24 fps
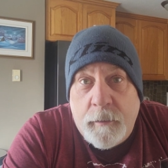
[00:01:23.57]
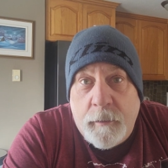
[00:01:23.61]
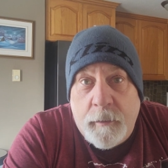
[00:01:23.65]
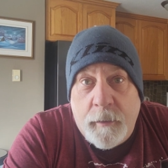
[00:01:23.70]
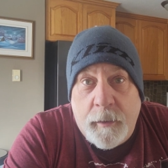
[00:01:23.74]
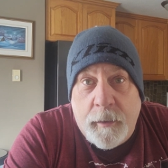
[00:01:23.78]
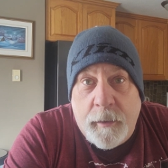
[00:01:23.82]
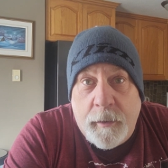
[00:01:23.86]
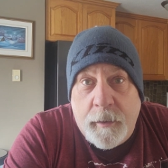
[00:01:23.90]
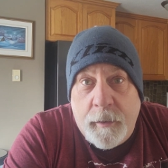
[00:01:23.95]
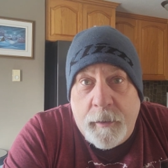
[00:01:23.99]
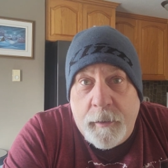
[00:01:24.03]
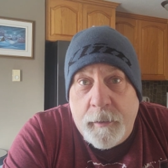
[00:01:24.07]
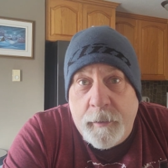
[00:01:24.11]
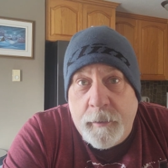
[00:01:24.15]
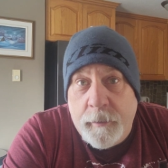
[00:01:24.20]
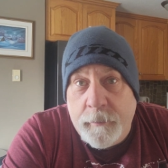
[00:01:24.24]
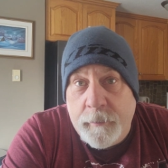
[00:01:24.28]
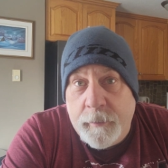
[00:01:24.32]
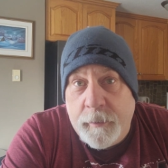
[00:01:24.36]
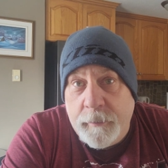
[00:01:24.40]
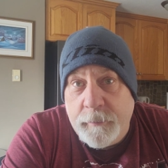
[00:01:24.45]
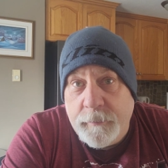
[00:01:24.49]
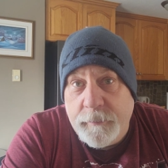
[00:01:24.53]

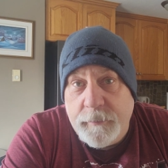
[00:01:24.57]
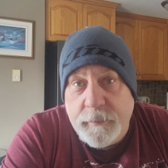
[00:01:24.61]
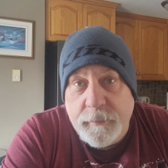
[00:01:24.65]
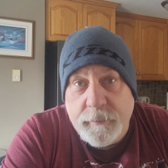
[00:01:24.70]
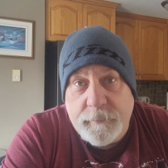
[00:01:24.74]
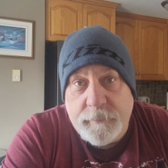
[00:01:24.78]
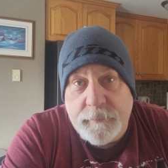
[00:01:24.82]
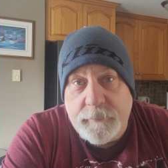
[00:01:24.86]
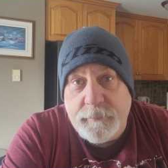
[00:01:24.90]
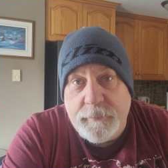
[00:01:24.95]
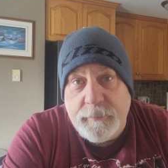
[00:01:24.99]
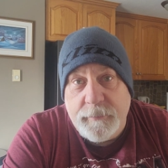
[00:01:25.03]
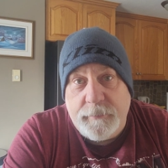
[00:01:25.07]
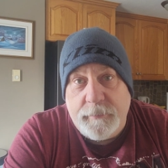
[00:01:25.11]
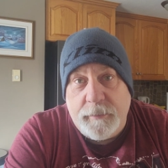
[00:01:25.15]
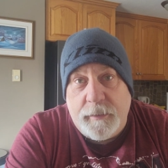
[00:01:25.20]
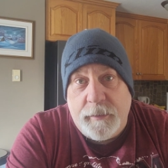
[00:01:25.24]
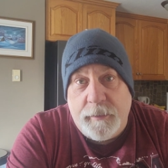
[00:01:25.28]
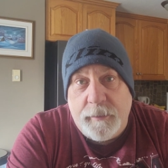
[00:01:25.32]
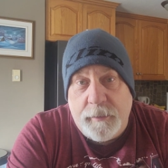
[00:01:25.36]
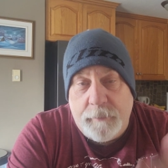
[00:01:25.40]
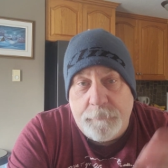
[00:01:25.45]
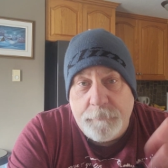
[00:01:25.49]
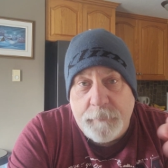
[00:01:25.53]
and I just
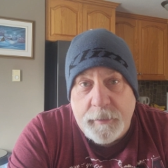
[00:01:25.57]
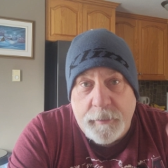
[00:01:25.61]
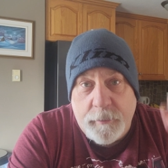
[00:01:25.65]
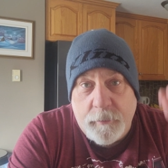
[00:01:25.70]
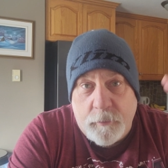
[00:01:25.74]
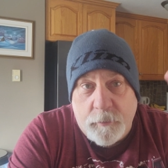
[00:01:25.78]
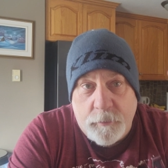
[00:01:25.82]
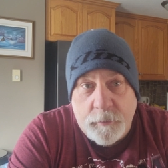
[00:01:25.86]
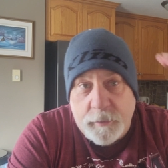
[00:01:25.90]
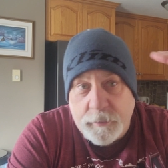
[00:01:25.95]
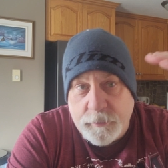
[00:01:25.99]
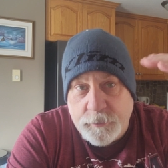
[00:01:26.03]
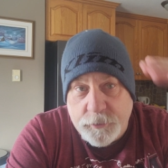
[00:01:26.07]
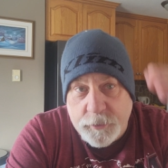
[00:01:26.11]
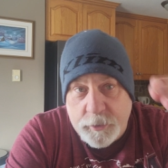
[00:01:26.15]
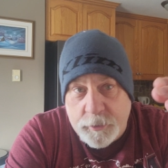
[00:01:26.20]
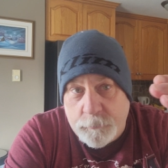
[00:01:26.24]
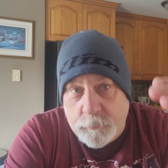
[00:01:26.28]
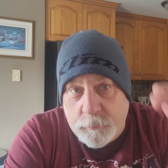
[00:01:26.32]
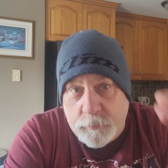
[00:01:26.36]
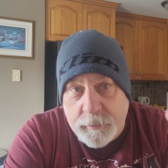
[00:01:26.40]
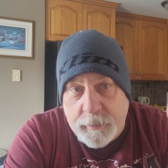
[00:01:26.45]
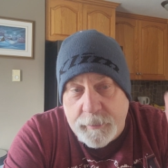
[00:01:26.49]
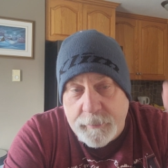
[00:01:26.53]
decided I made all the
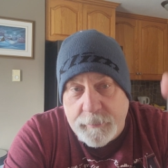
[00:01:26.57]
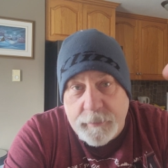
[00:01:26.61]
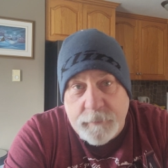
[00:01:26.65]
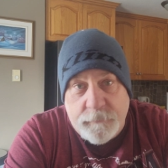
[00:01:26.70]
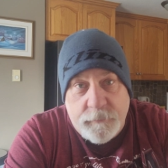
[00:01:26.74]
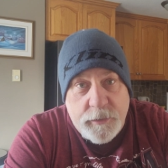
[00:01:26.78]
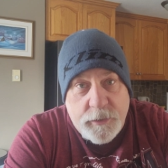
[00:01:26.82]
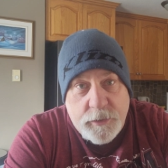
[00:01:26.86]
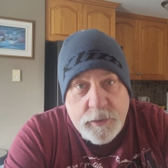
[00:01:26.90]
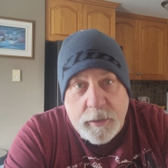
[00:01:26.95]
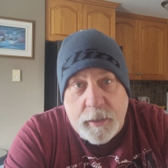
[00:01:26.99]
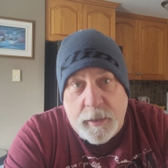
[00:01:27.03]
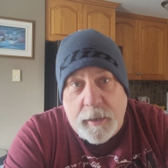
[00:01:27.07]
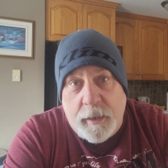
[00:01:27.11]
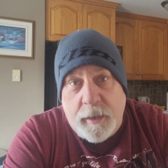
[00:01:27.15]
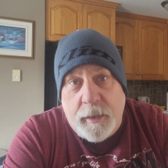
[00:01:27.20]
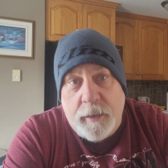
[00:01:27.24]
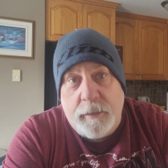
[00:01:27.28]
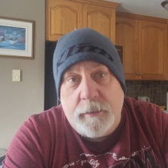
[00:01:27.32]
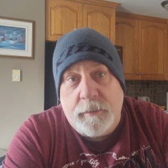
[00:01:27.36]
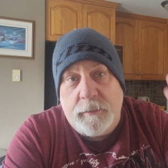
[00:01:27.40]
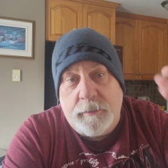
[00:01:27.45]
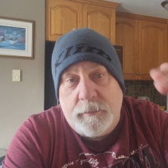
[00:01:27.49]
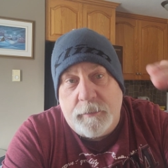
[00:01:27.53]
general ATV
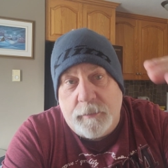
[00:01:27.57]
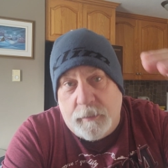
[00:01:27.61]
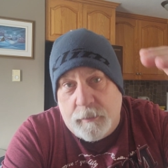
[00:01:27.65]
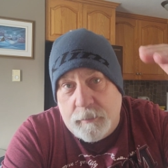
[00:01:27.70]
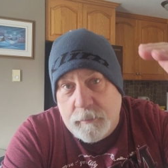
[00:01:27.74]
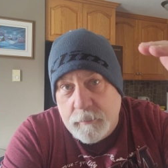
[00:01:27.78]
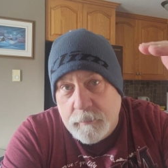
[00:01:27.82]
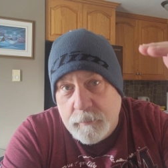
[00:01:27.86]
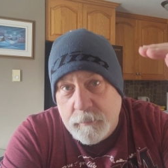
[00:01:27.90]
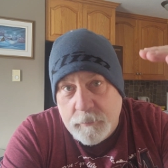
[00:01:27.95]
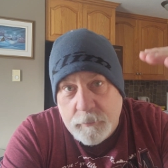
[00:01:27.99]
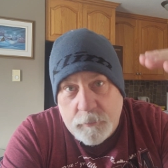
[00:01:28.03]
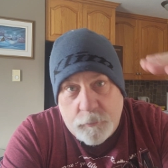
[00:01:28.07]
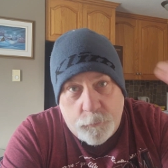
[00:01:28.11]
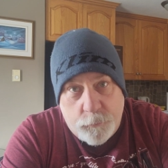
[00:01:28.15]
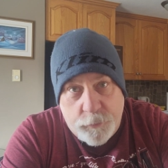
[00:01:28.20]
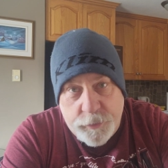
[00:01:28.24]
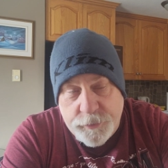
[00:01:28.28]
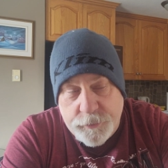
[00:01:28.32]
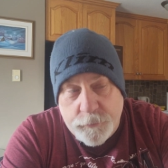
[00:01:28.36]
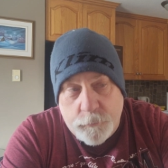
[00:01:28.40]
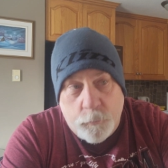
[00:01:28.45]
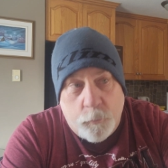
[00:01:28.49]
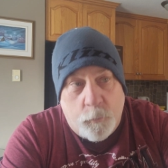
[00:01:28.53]
chat, uh,
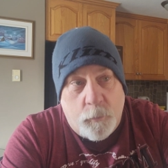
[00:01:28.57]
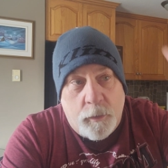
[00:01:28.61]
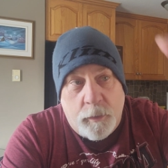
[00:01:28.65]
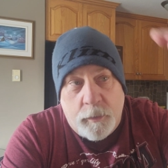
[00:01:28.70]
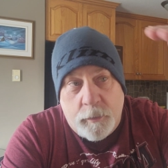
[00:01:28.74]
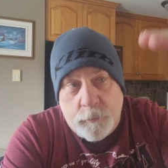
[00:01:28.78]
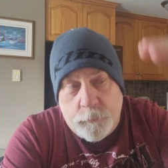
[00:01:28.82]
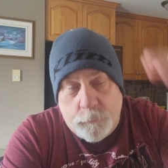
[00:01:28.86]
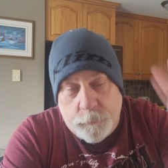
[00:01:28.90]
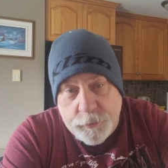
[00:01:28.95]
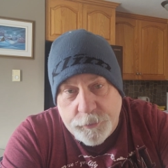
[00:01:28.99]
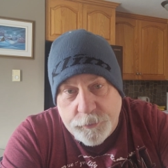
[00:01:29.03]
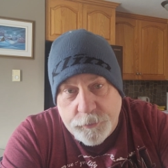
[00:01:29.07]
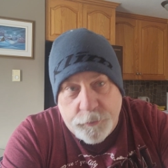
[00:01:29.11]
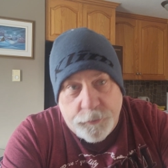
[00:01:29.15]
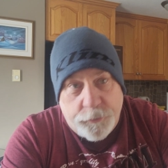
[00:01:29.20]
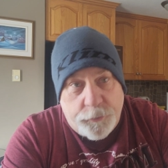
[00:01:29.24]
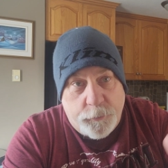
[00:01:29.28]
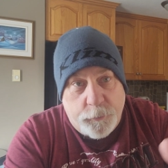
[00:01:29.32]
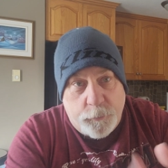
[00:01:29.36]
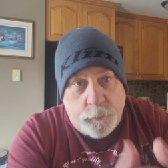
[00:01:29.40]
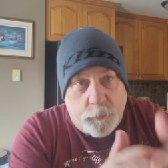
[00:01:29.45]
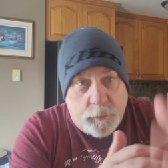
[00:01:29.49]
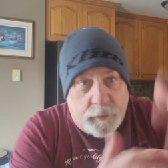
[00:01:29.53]
region one, region
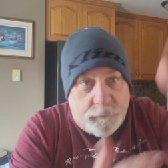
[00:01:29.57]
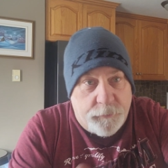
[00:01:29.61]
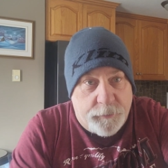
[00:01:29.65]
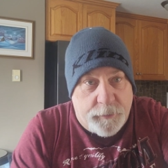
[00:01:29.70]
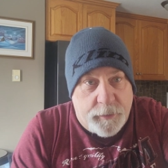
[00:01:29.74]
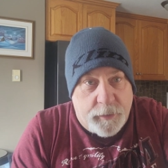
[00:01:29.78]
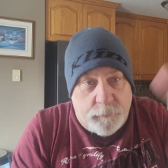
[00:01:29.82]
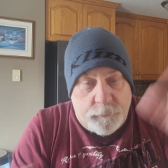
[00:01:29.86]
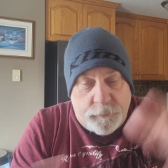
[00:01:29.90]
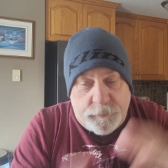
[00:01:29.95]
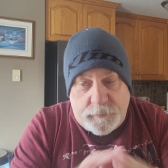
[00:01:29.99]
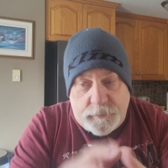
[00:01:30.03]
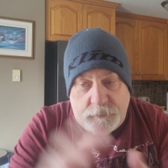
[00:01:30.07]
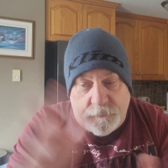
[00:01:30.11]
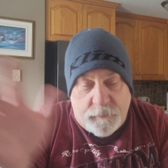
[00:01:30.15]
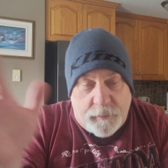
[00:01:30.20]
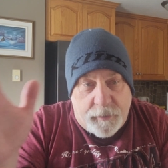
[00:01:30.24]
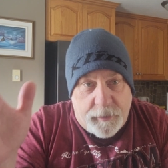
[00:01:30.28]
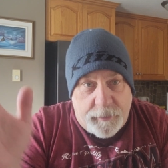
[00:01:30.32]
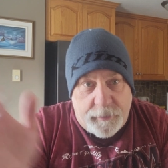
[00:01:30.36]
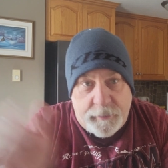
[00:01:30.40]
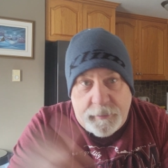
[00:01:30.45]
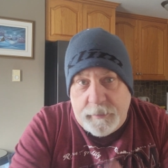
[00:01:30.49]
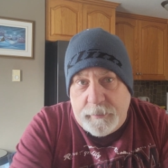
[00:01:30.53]
two, everything was
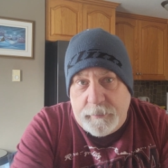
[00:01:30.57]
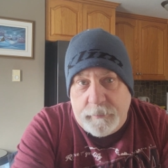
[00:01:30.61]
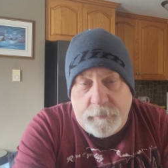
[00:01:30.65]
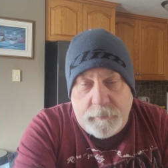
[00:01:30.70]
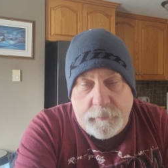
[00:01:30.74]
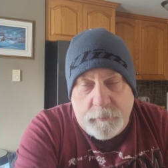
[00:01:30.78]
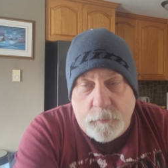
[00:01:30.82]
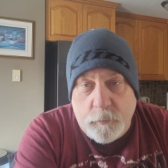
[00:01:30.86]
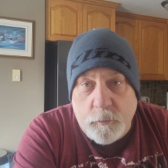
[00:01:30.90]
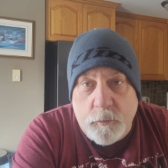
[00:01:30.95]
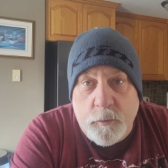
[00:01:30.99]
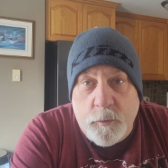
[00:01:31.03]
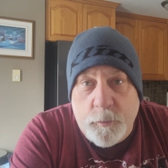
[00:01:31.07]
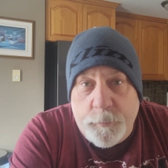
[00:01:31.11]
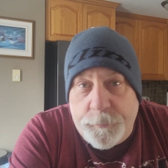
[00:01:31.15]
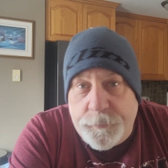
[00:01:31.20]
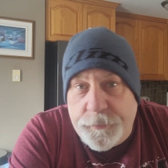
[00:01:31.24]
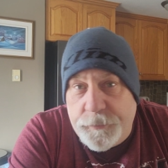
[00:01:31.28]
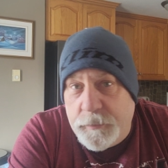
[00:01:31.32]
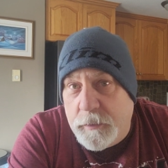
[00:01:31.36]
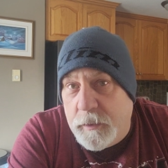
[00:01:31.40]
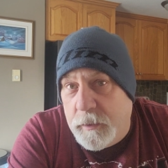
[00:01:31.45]
divided in groups.